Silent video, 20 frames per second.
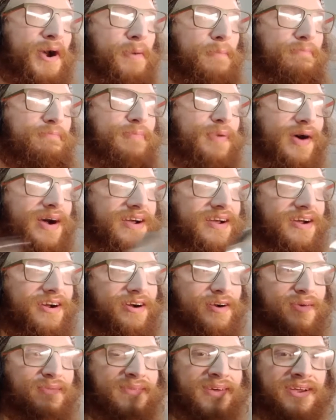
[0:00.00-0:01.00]
But,
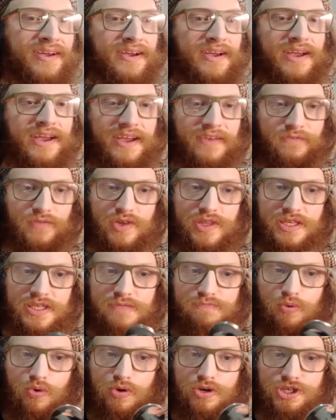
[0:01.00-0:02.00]
for this
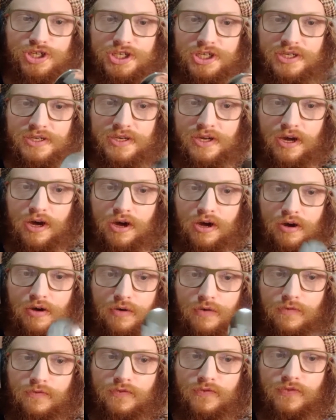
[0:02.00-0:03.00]
portion
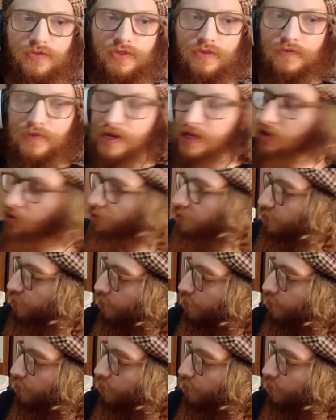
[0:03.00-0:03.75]
of the video, you're